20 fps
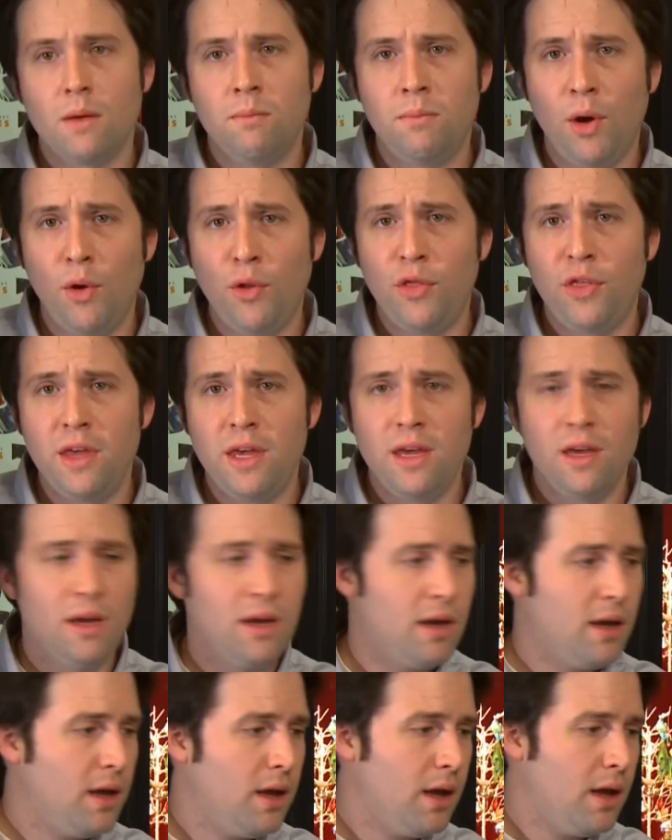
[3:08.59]
Both the
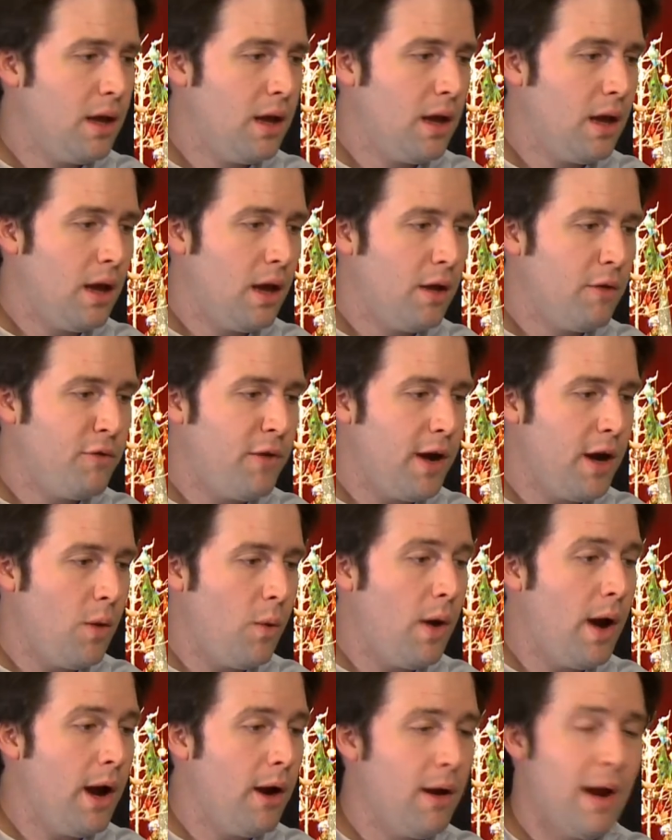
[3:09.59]

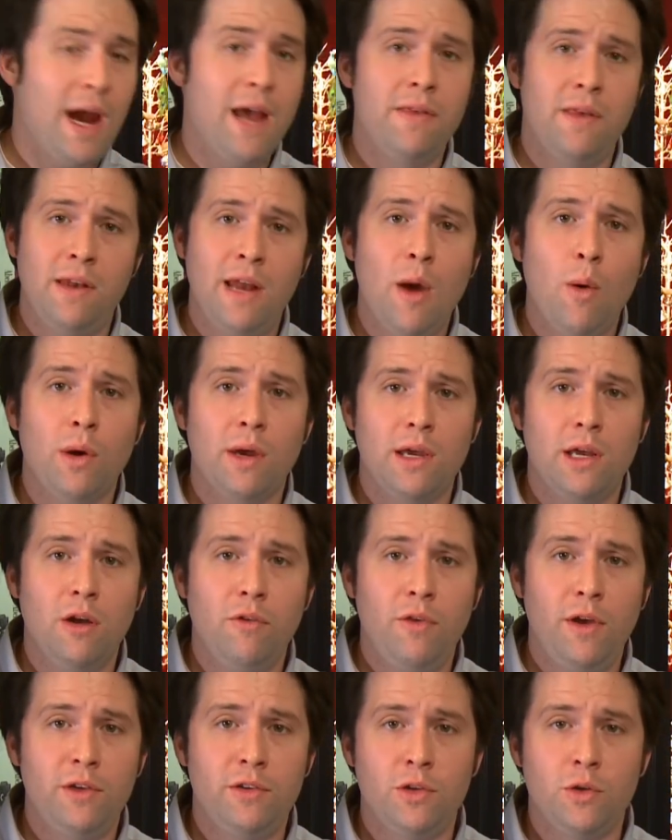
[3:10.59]
FireWire and the network
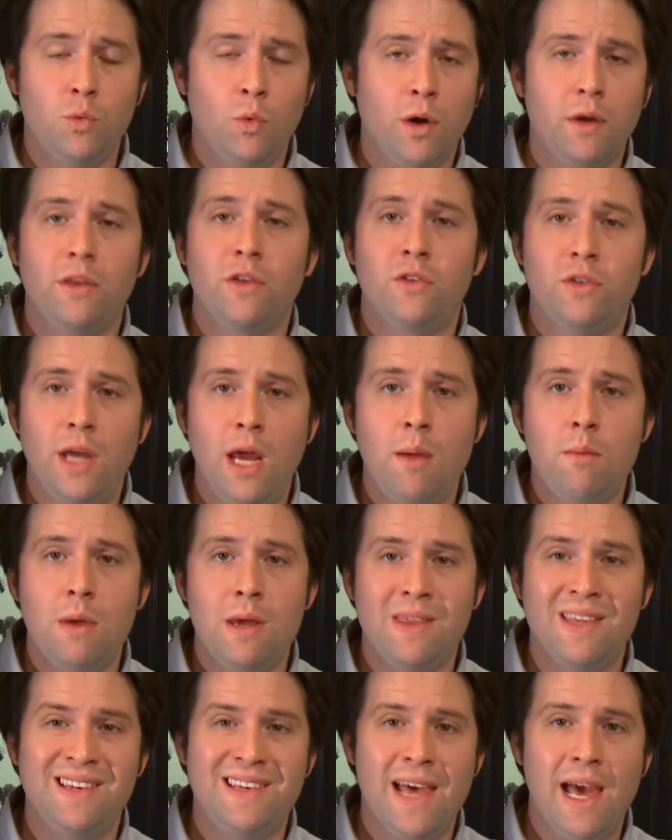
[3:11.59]
interfaces work the same
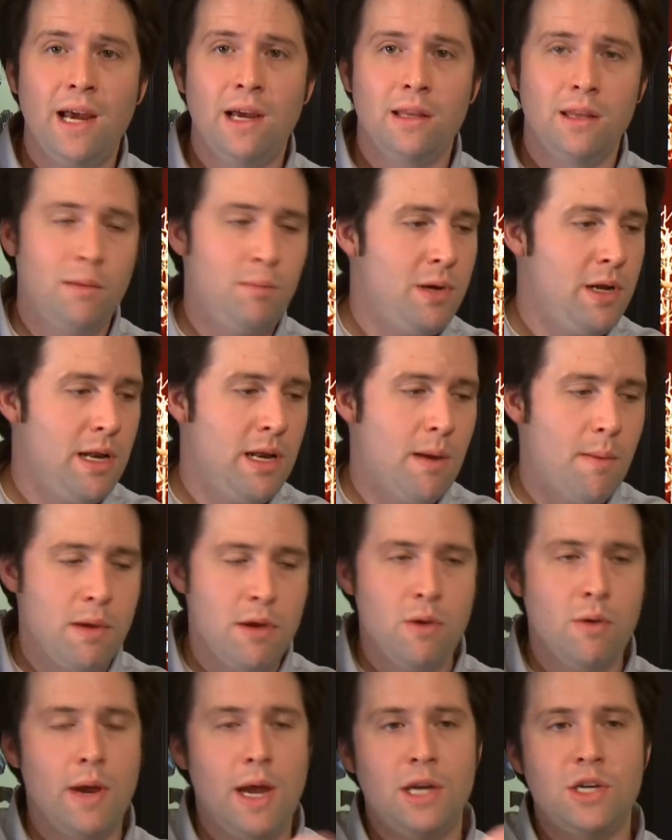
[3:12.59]
in the deck and the
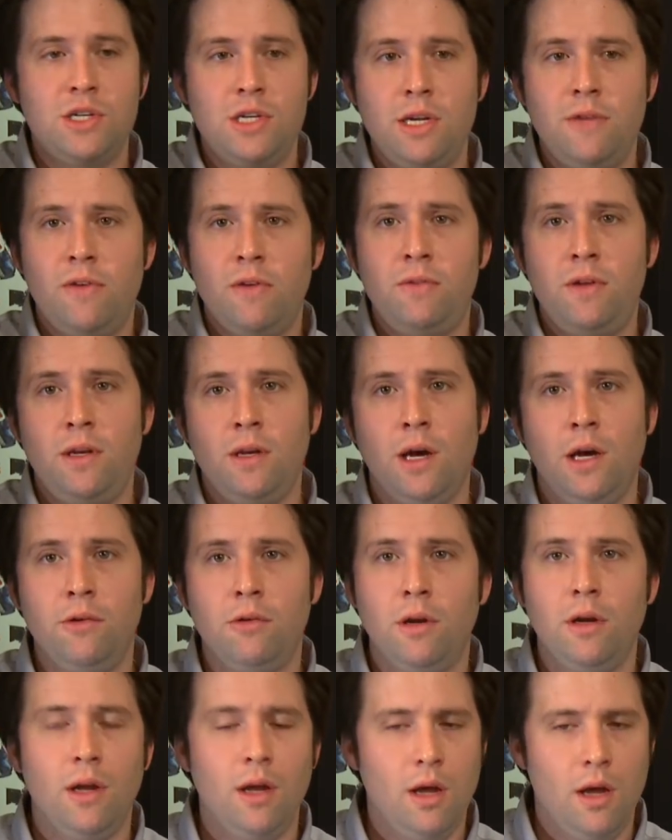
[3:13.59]
PDW HD
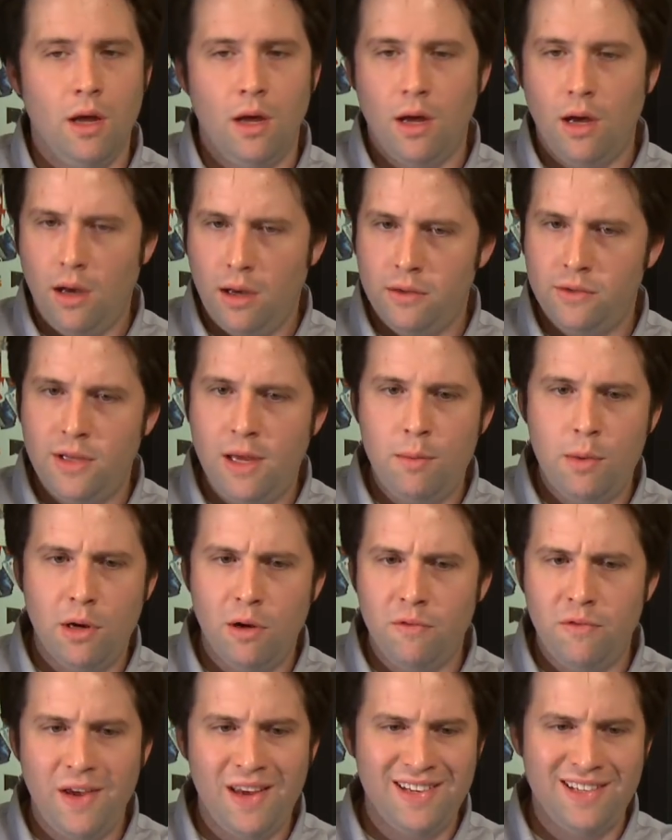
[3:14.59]
1500. Uh, same
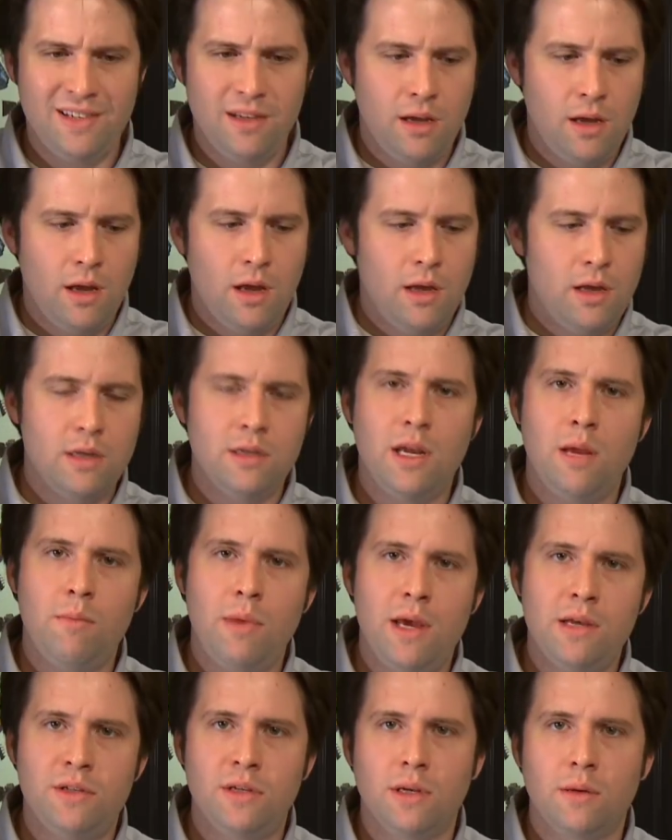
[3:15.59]
interface, same
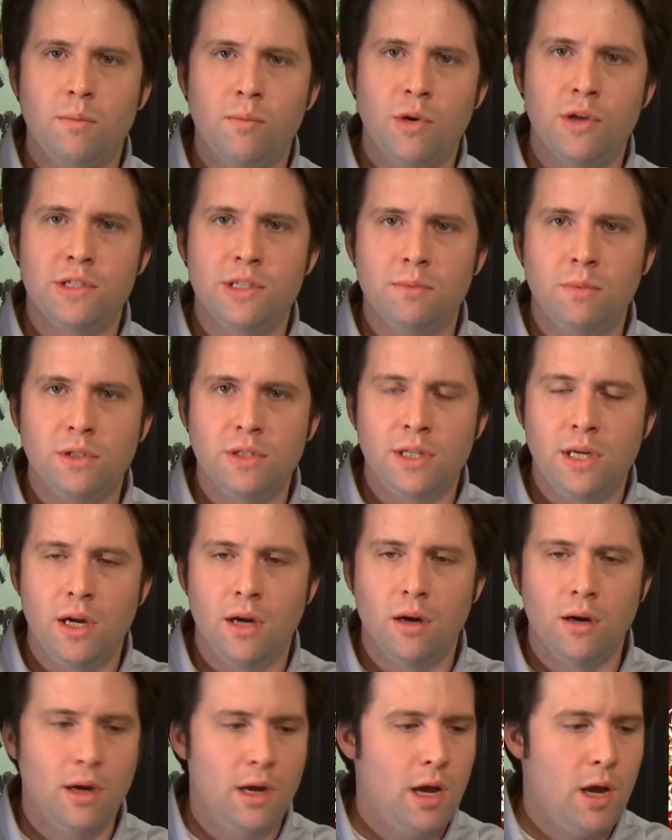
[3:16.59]
basic principles
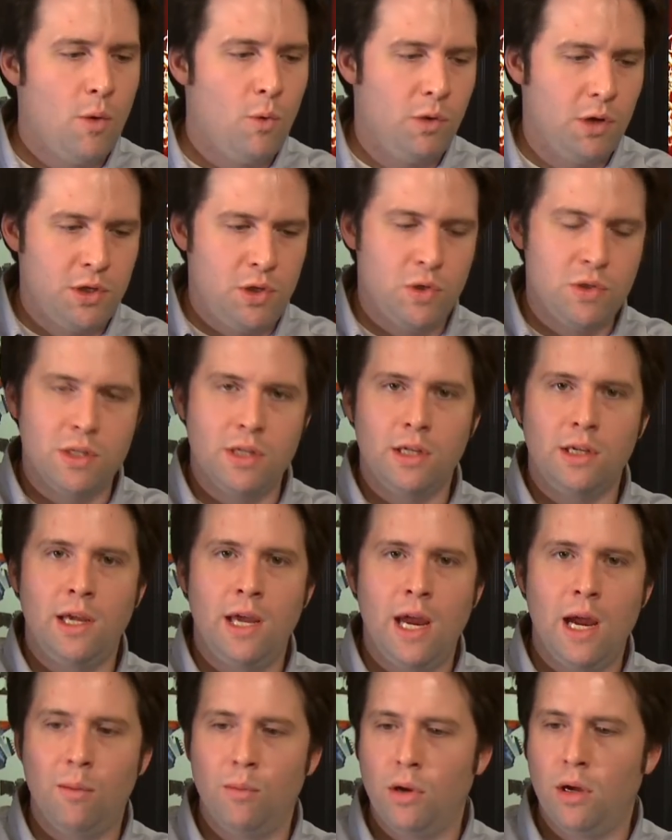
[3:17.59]
here. We're just using the
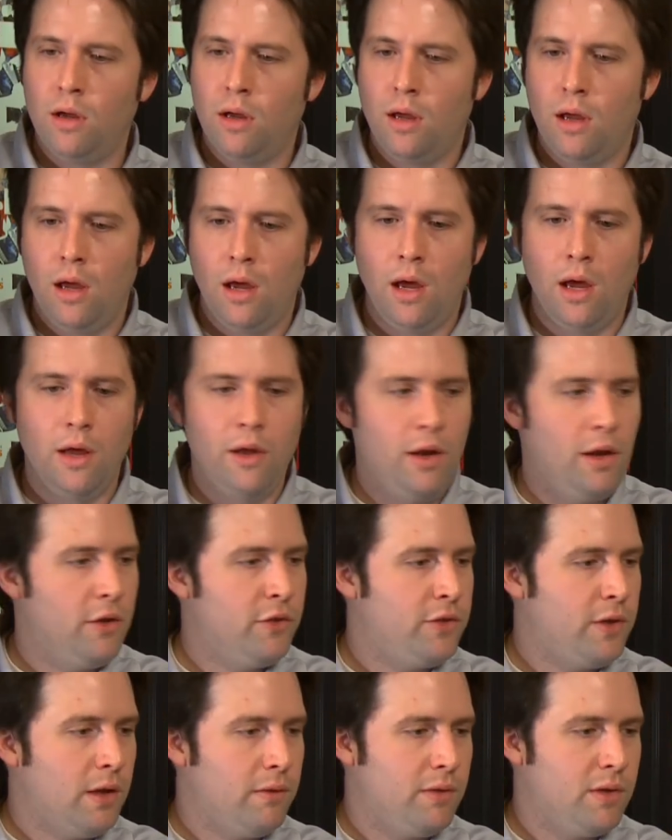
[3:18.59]
camera uh,
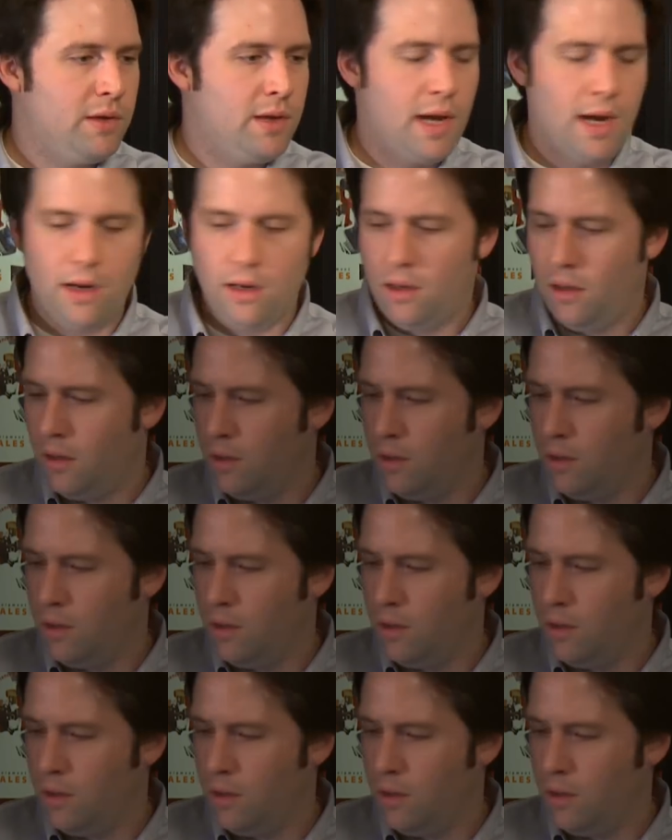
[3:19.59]
instead of the deck.